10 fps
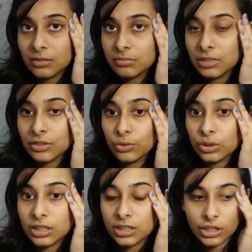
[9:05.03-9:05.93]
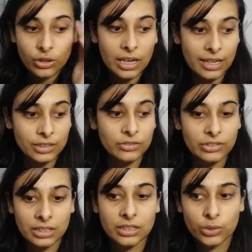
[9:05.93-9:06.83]
It won't hurt your eye the
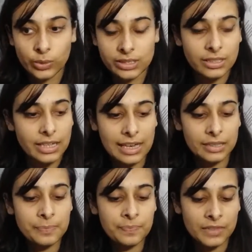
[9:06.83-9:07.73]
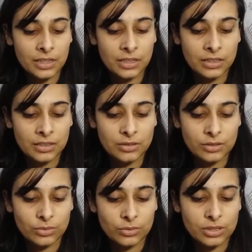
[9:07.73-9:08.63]
way a tweezer can.
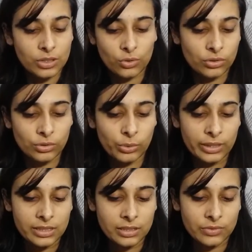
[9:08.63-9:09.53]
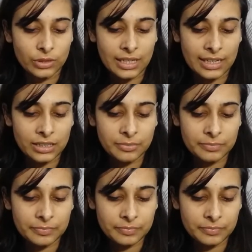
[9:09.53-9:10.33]
So say no to tweezers for that.